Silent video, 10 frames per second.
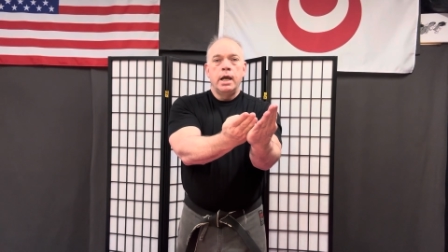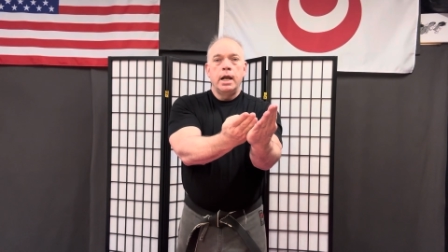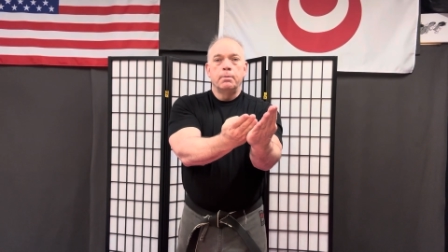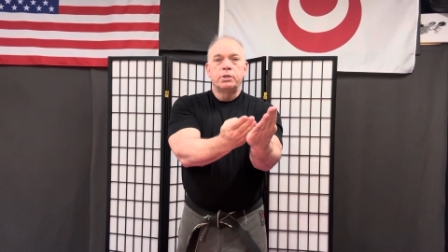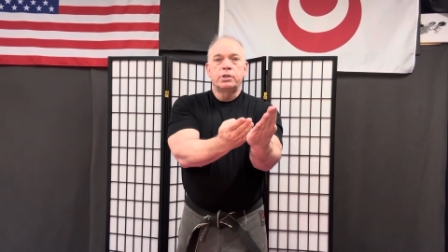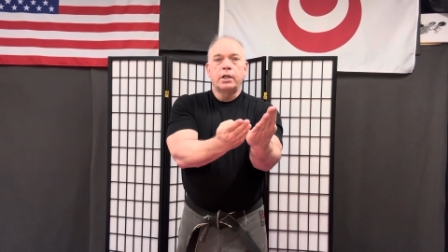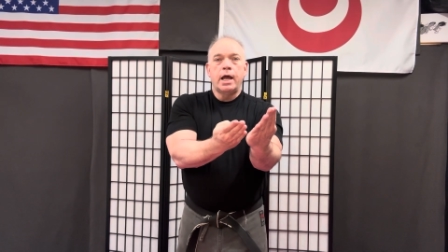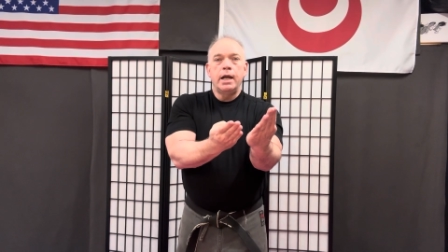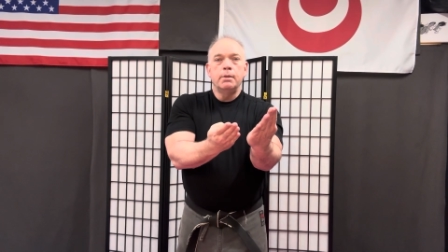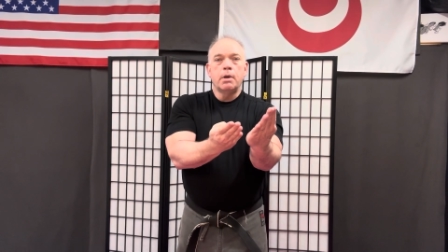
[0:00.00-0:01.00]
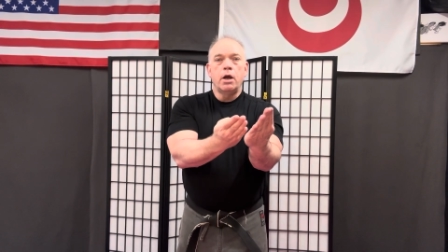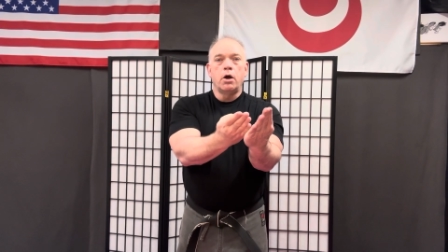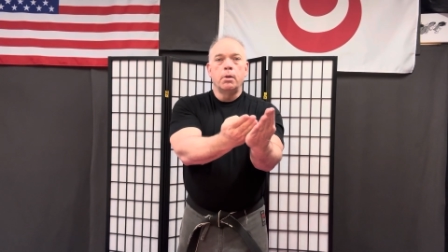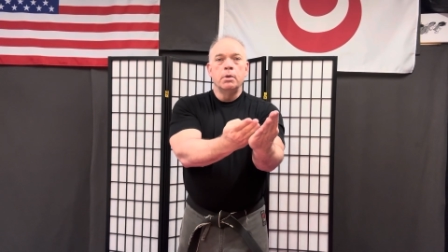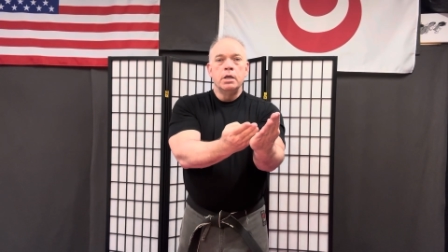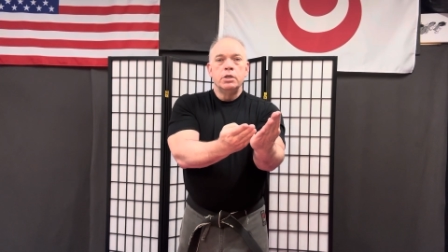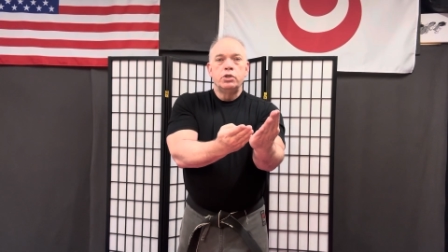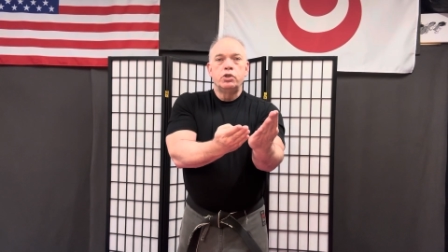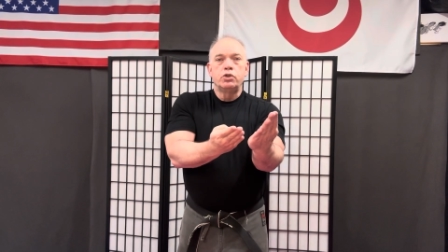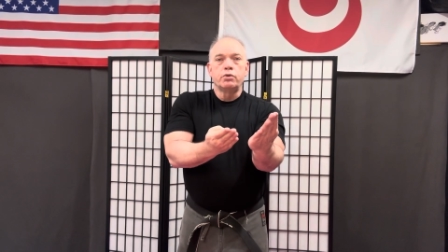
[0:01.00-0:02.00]
and I'm sliding my arm
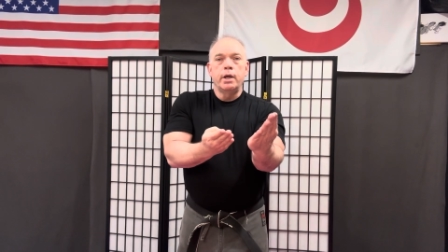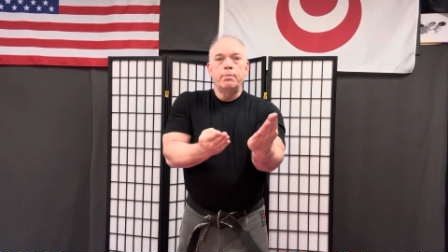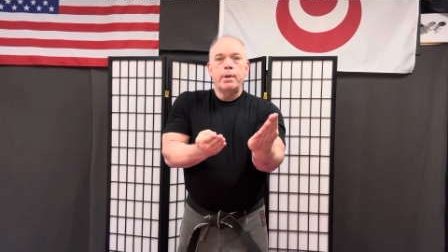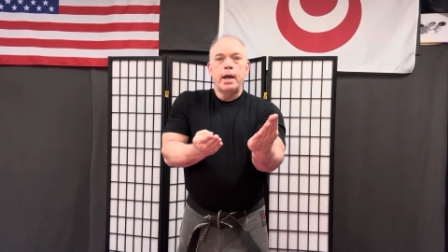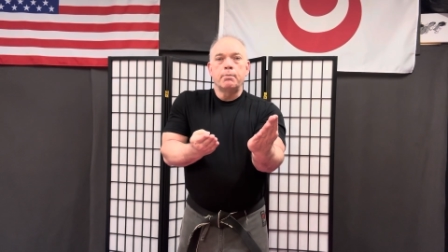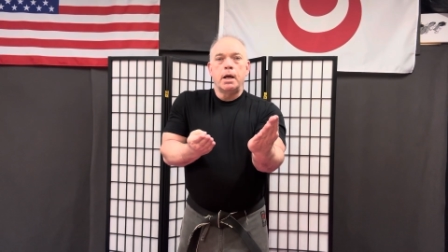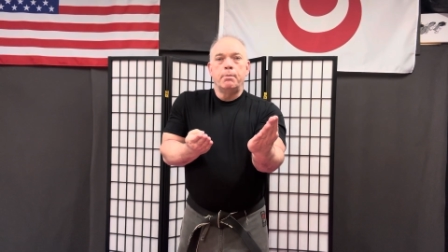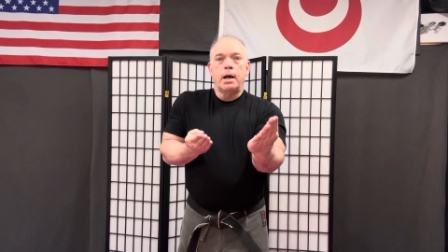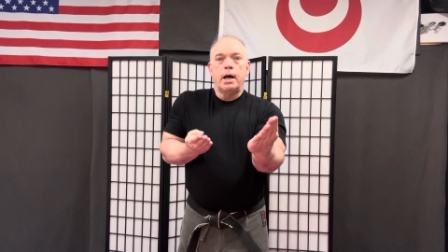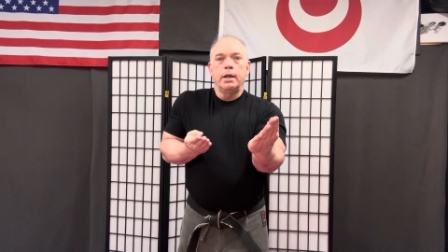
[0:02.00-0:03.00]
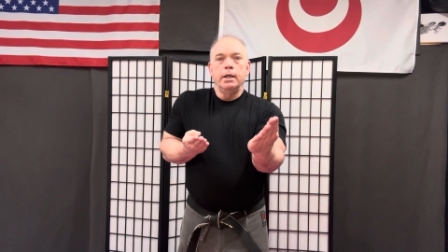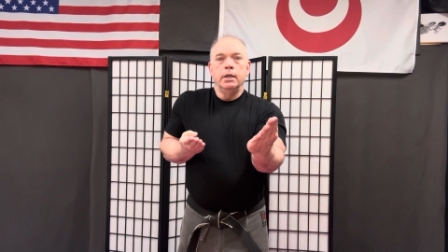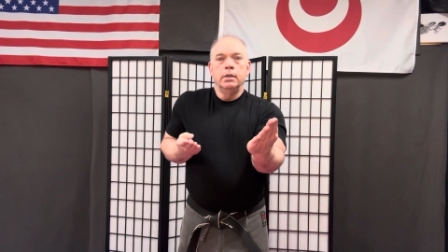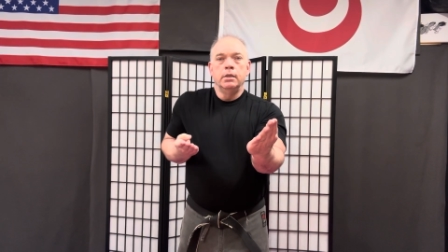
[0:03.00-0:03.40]
straight back my body